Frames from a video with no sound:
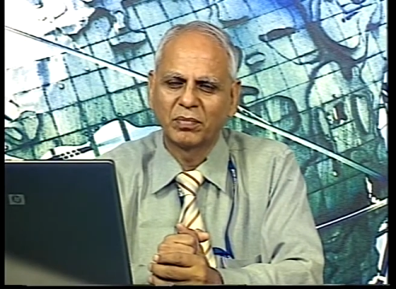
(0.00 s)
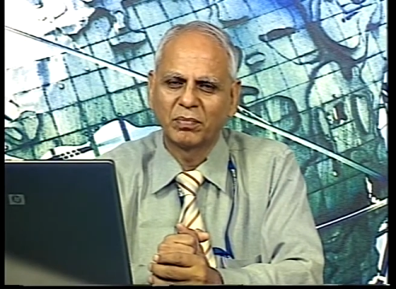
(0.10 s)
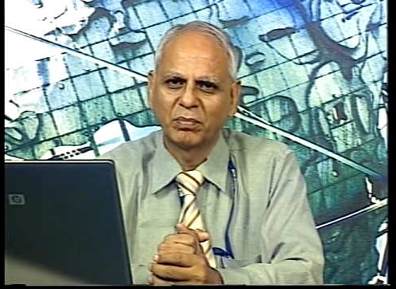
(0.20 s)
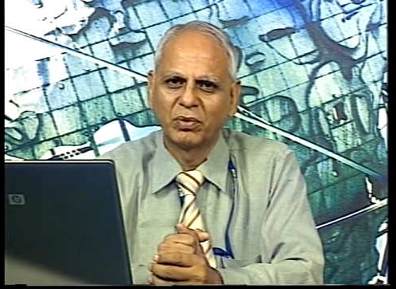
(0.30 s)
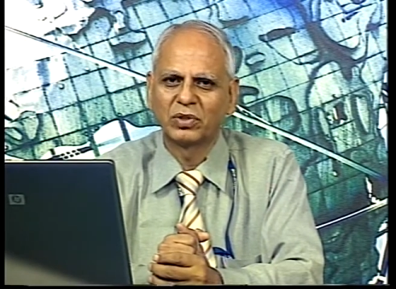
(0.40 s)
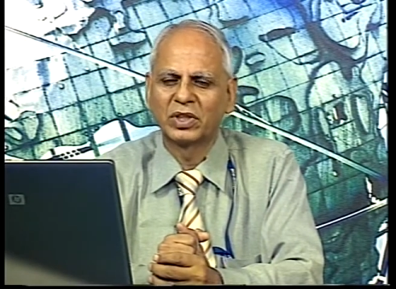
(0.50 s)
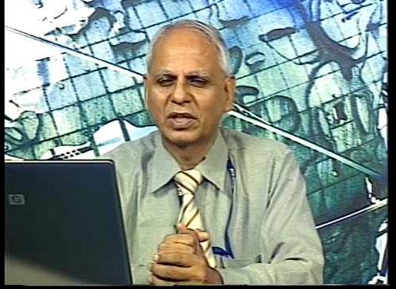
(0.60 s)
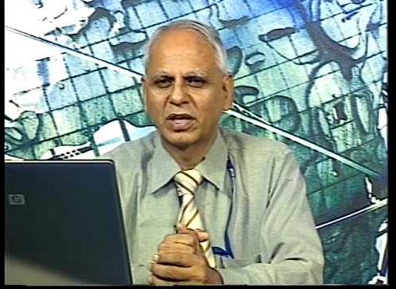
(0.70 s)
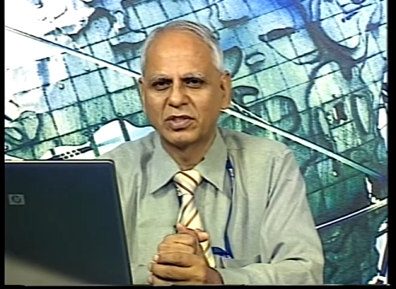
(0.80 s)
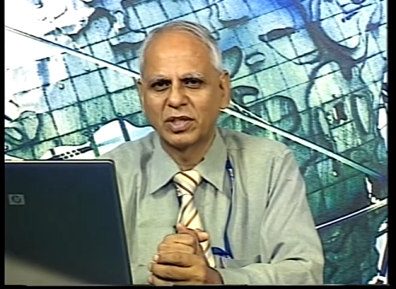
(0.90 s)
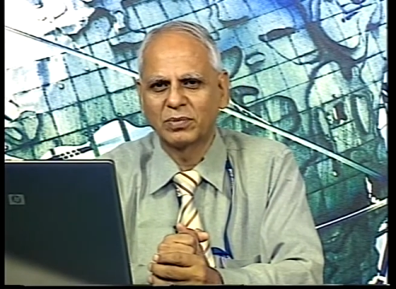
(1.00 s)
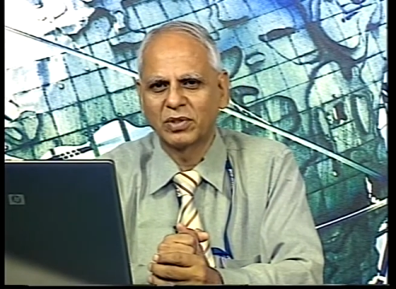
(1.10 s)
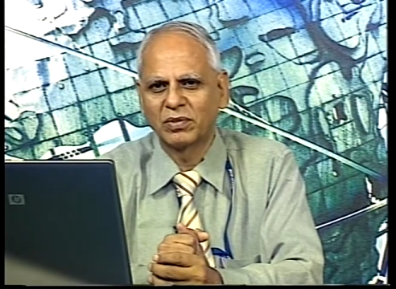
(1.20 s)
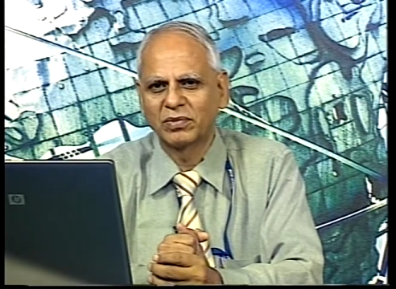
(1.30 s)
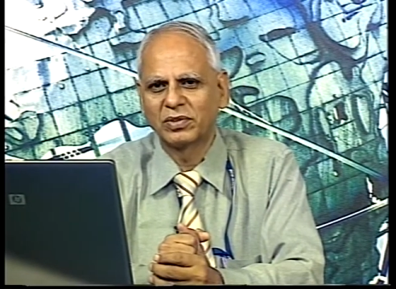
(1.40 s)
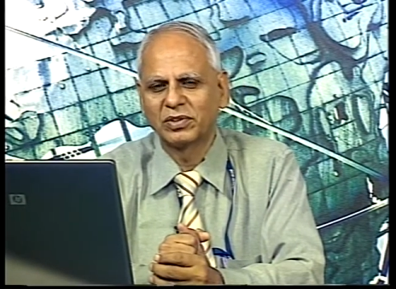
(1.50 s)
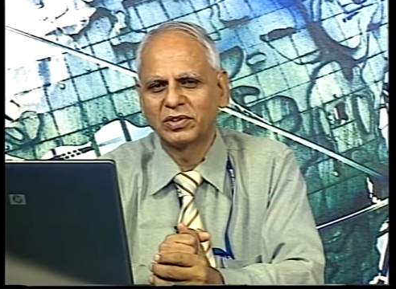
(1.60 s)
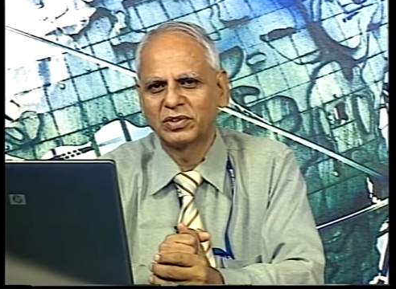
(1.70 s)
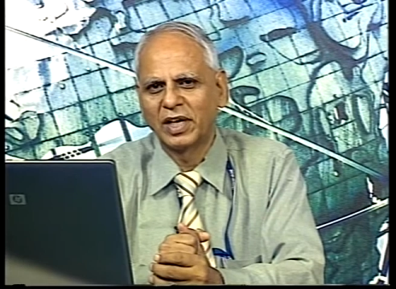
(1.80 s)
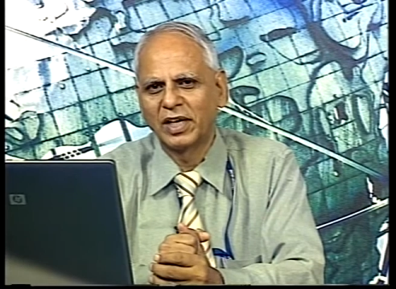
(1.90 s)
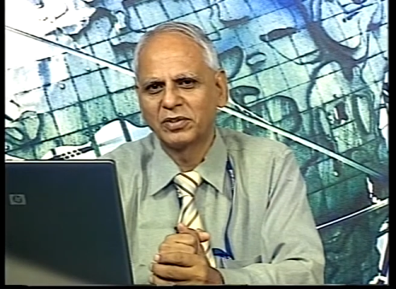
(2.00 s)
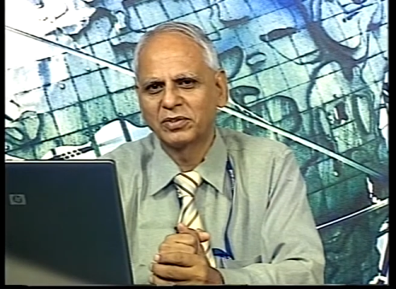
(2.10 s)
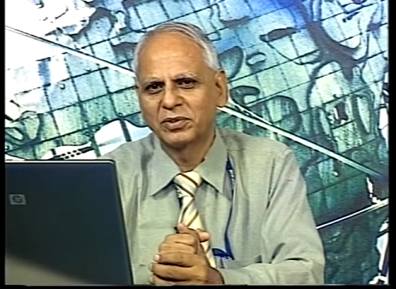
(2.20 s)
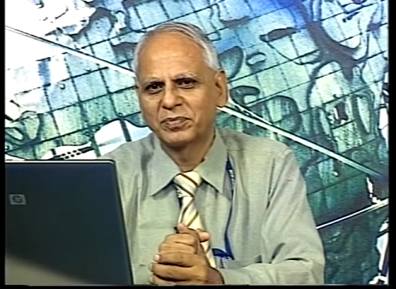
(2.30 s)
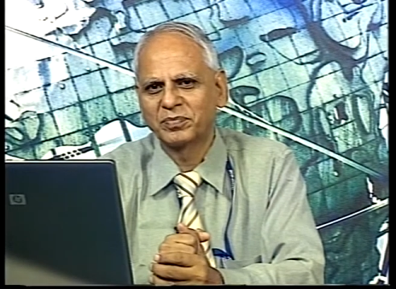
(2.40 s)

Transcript: both the concepts of science